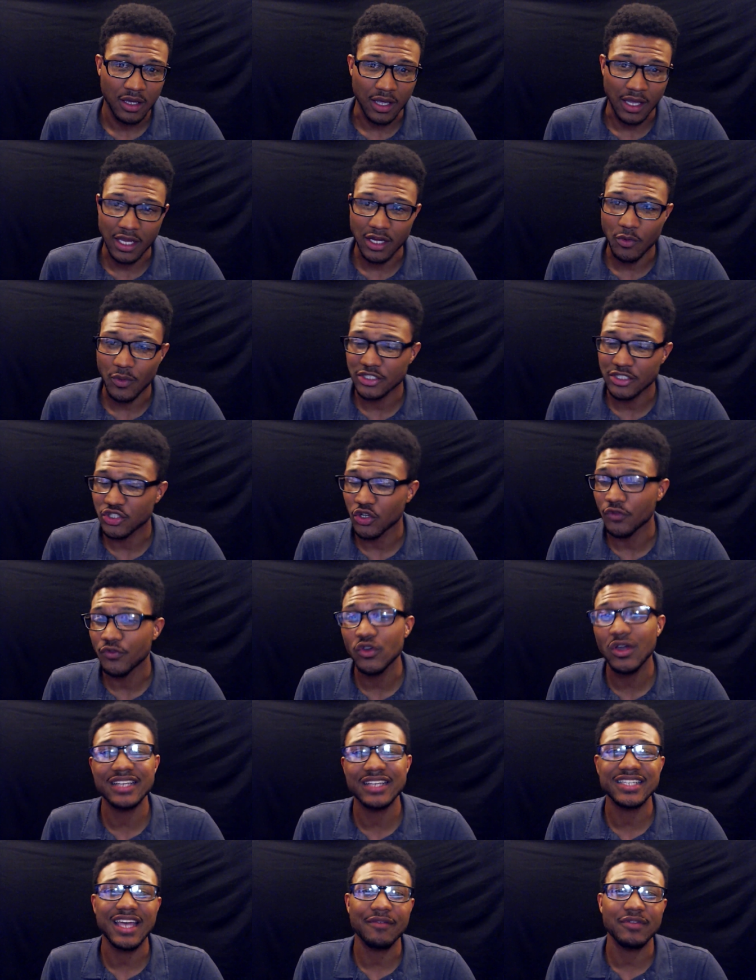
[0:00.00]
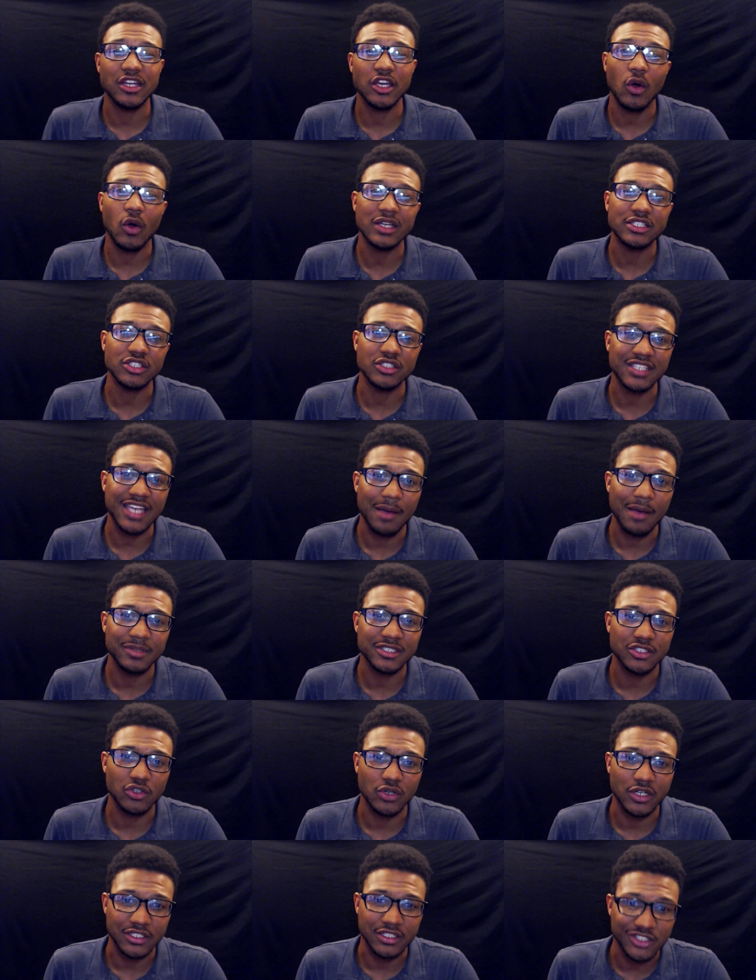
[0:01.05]
Anyway, so if you guys have any questions,
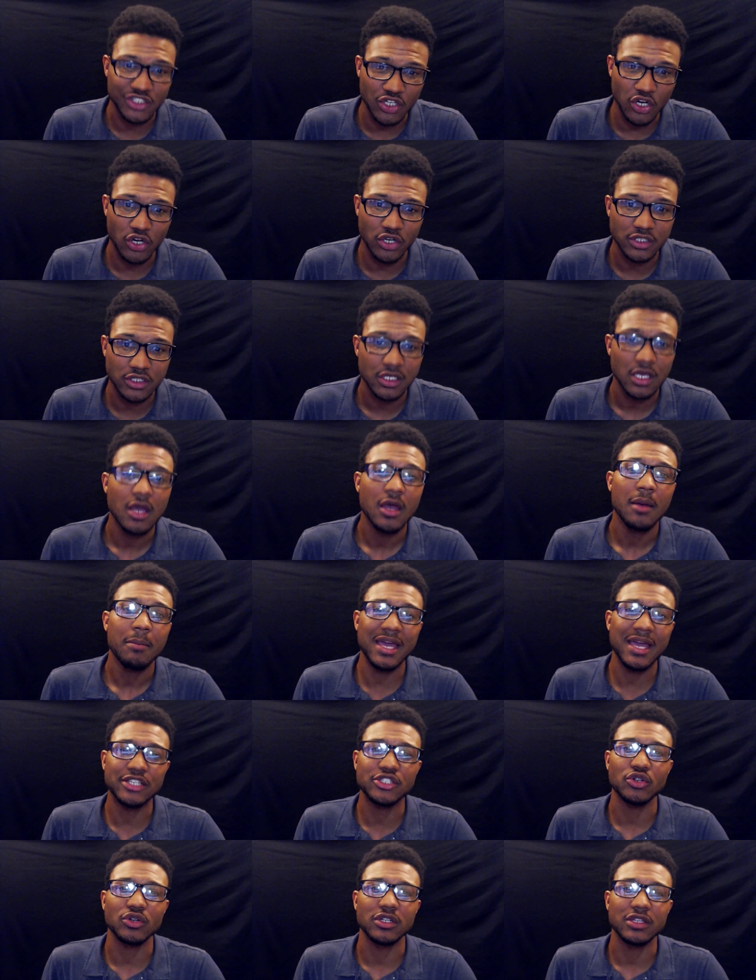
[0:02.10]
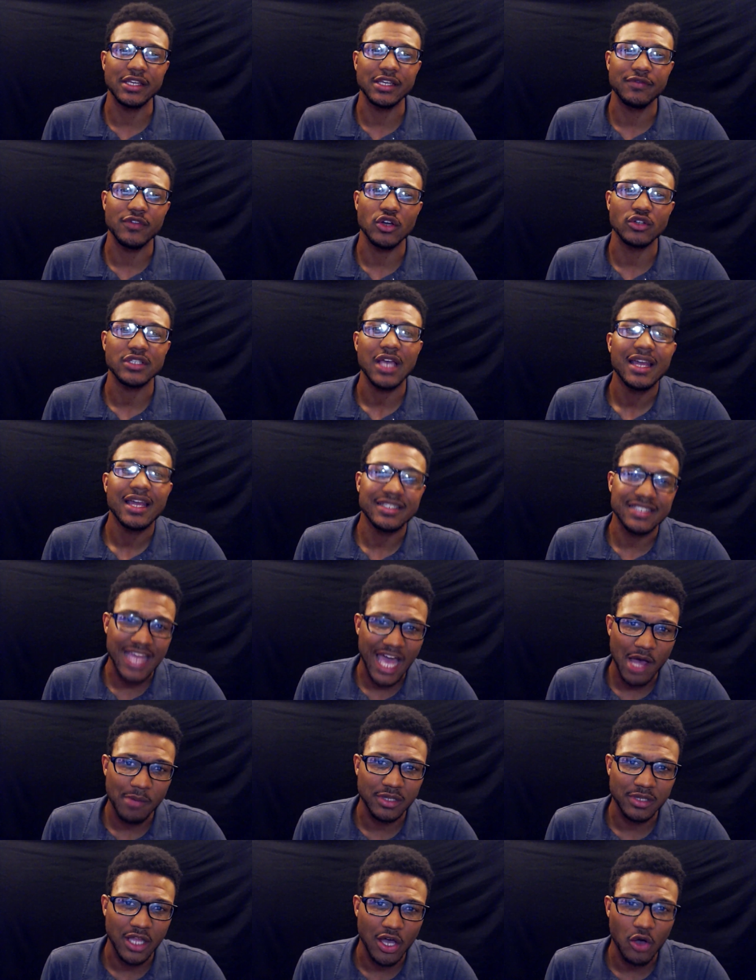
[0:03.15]
comments, or concerns, make sure to leave those
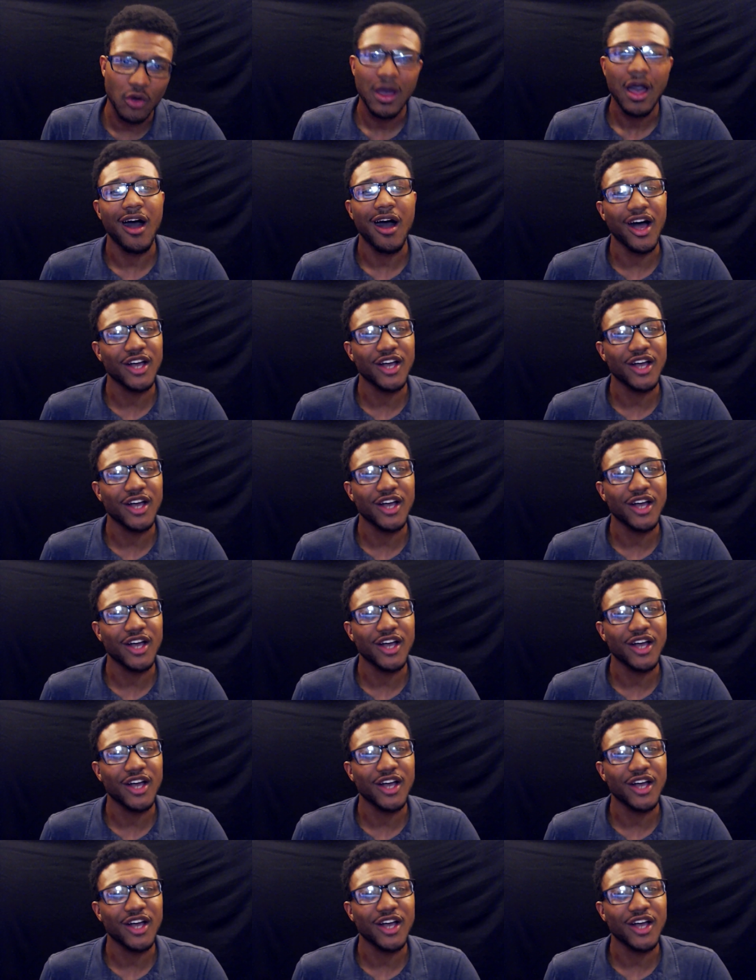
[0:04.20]
down below.